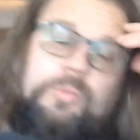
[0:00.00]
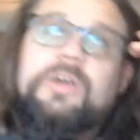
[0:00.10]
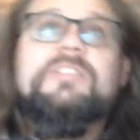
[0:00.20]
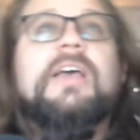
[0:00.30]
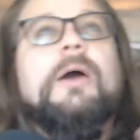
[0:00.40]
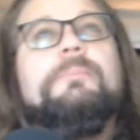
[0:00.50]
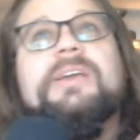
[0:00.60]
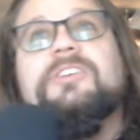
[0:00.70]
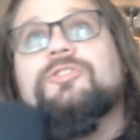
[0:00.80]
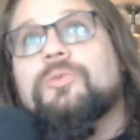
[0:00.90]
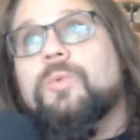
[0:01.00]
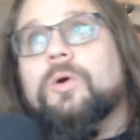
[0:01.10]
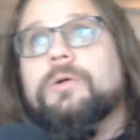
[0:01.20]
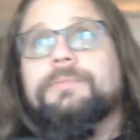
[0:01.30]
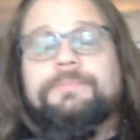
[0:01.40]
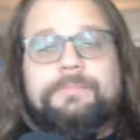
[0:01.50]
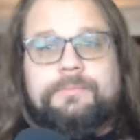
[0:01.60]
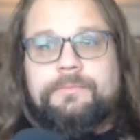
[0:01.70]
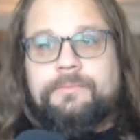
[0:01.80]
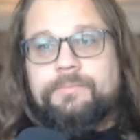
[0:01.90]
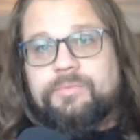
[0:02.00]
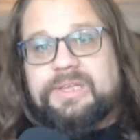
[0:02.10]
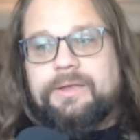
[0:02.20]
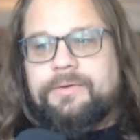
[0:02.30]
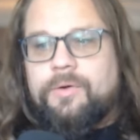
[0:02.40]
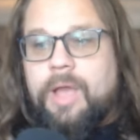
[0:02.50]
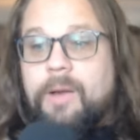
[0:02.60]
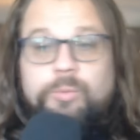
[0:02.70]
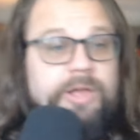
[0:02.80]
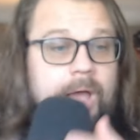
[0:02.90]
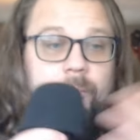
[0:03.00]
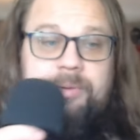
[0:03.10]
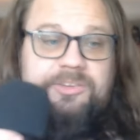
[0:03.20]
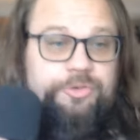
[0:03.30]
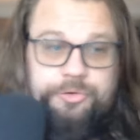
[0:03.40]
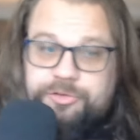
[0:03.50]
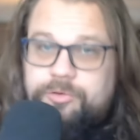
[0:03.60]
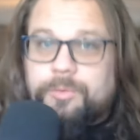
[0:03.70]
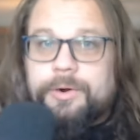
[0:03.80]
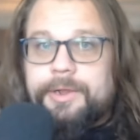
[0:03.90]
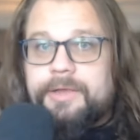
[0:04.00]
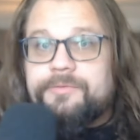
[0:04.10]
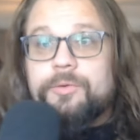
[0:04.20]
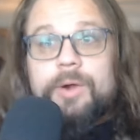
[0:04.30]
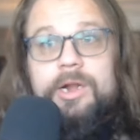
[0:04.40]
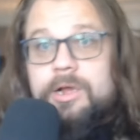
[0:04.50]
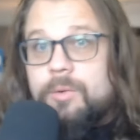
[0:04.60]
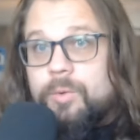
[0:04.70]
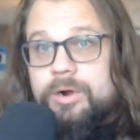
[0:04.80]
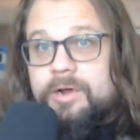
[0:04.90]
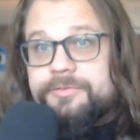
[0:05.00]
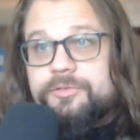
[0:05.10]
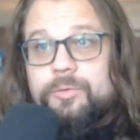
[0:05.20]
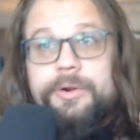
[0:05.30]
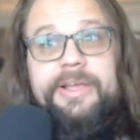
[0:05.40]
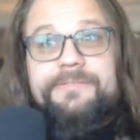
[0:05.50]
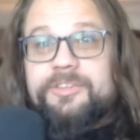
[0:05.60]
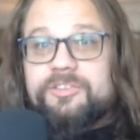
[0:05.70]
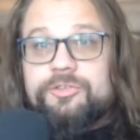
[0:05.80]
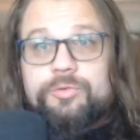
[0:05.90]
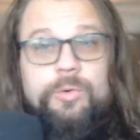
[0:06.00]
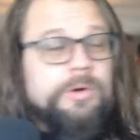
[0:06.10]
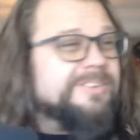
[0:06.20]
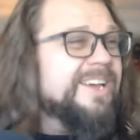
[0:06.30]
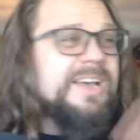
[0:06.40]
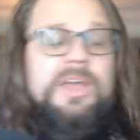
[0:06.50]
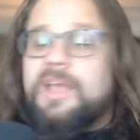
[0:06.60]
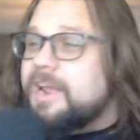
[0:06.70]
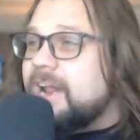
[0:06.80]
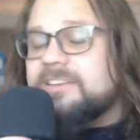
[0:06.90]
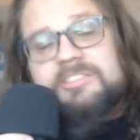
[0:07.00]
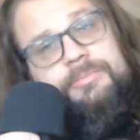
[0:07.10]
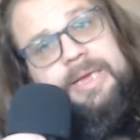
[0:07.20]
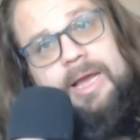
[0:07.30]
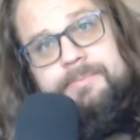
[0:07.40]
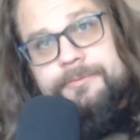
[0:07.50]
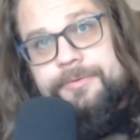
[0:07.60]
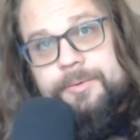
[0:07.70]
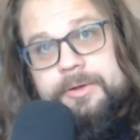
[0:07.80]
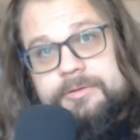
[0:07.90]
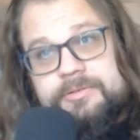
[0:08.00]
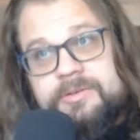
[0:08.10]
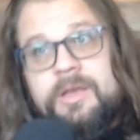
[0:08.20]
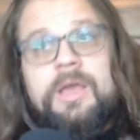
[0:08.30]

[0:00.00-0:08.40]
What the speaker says: how big is your world? How big's your story? If you're writing a one-off story, if it's a short, it has to be hyper-focused.